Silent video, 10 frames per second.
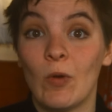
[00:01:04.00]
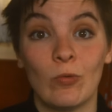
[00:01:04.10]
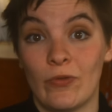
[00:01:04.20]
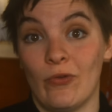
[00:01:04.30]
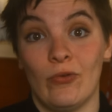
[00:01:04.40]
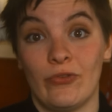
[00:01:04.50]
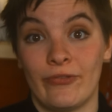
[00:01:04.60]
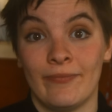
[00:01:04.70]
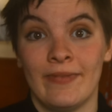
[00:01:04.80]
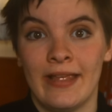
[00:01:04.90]
all
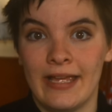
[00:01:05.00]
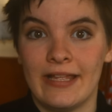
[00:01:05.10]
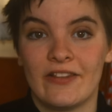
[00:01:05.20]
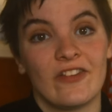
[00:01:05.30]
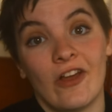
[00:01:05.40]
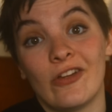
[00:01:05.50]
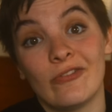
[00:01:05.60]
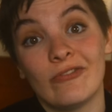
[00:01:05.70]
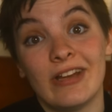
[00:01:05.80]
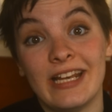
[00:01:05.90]
sorts.
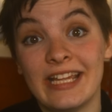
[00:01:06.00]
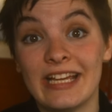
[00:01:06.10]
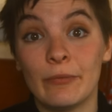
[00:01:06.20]
So, really,